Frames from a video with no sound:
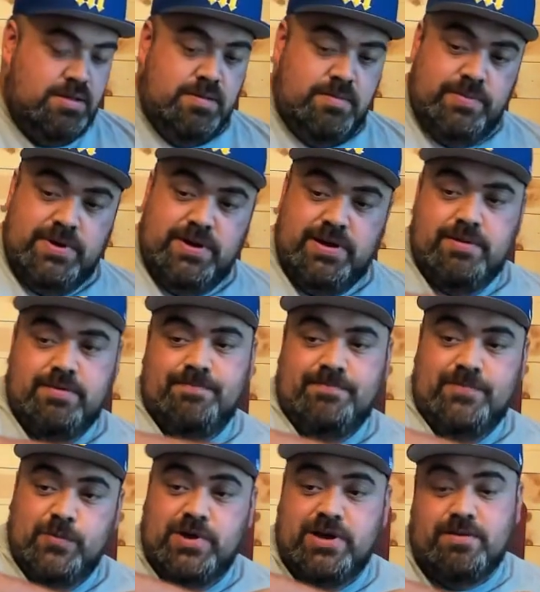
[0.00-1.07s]
But,
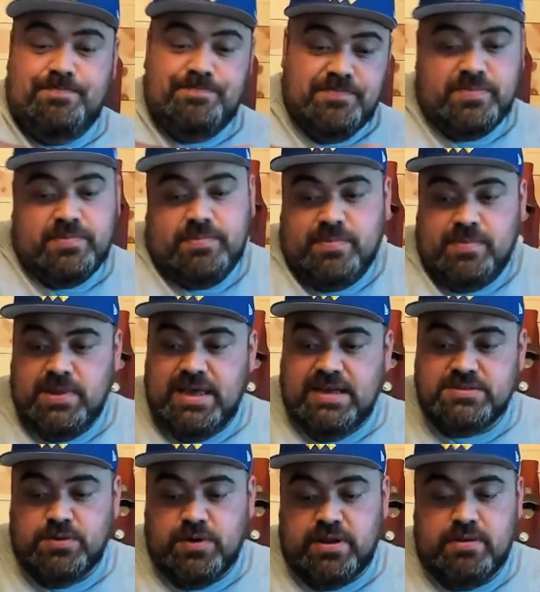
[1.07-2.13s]
well, guess
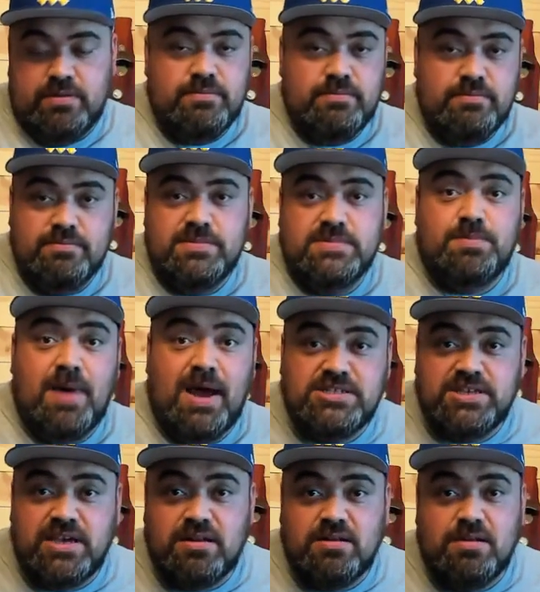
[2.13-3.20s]
what? It's my
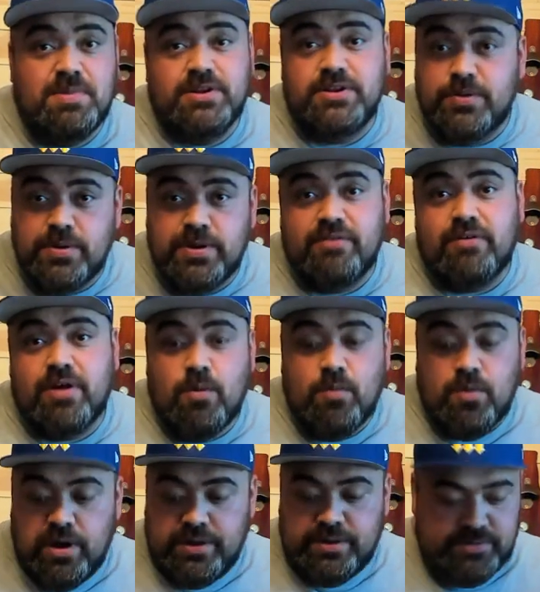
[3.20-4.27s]
channel. I'm going to do whatever I
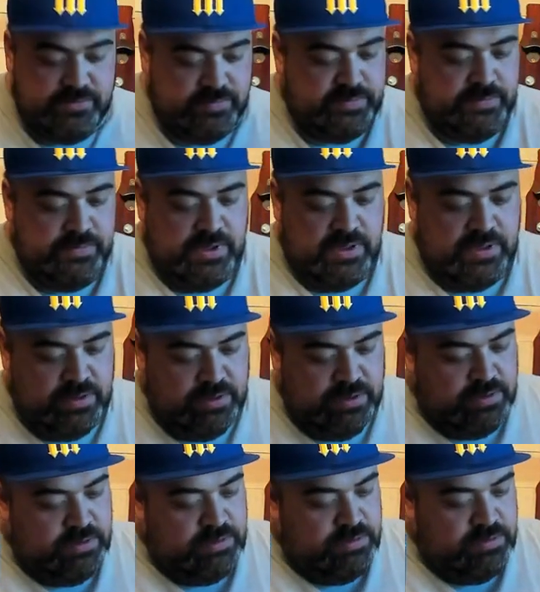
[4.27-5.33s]
want.
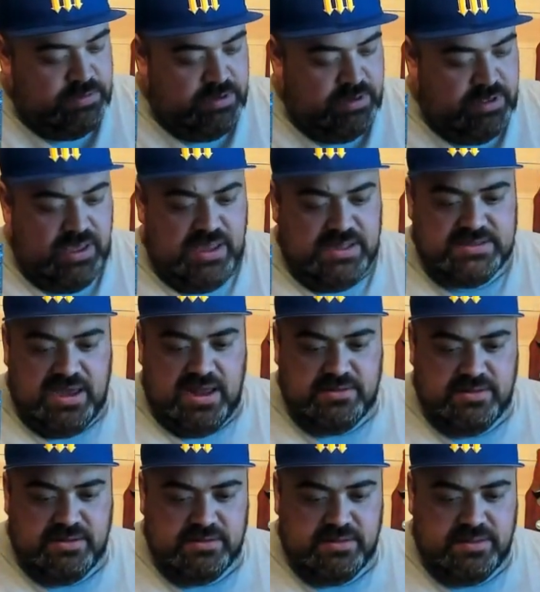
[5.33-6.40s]
Look at that. It's got a
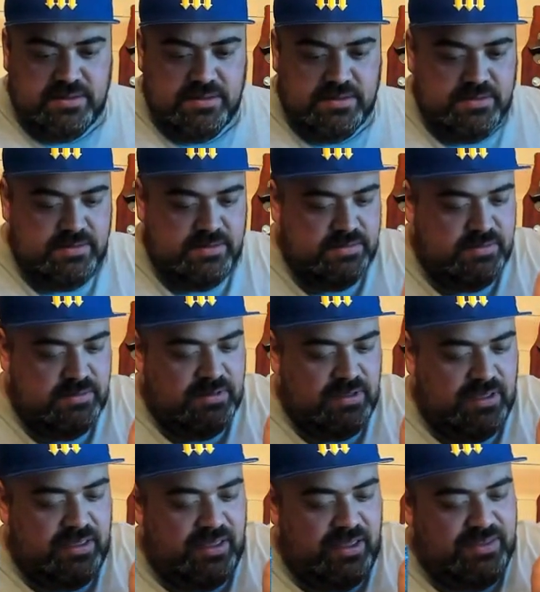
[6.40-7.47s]
little...
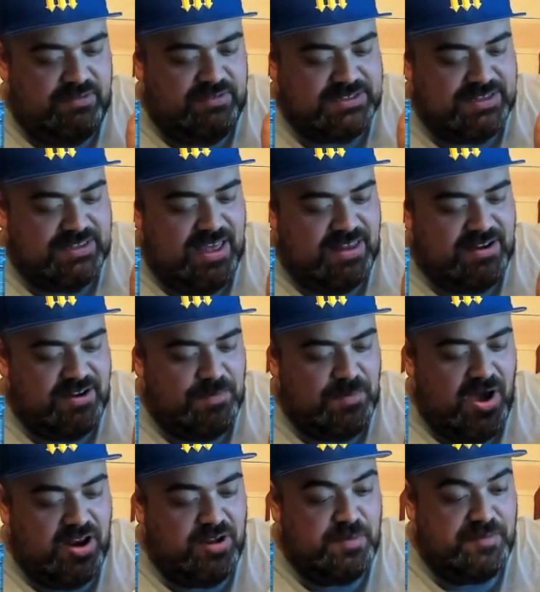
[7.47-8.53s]
I've never seen that on a
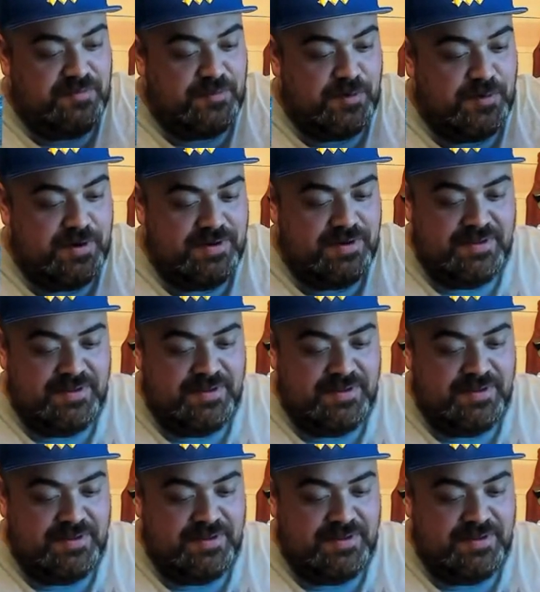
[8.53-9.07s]
bottle before.